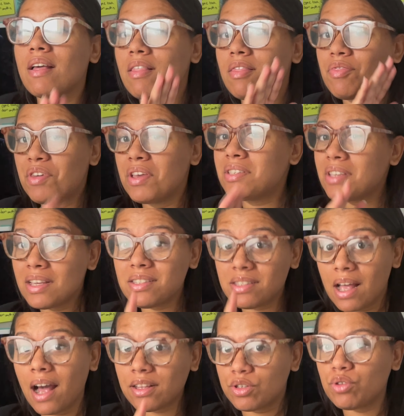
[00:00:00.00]
This is
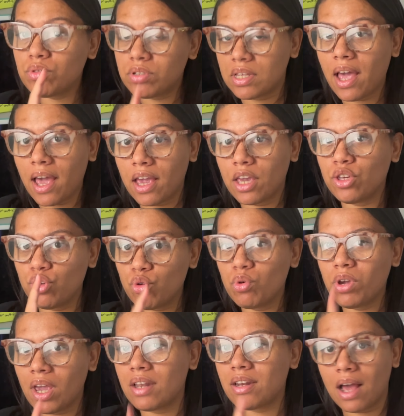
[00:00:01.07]
not to say you
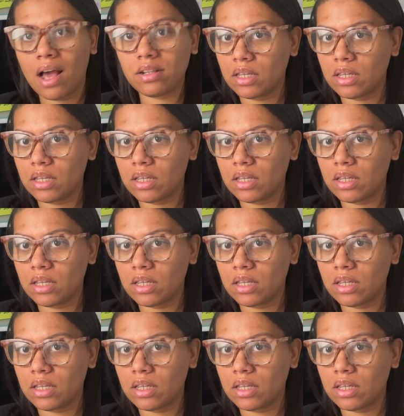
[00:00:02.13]
cannot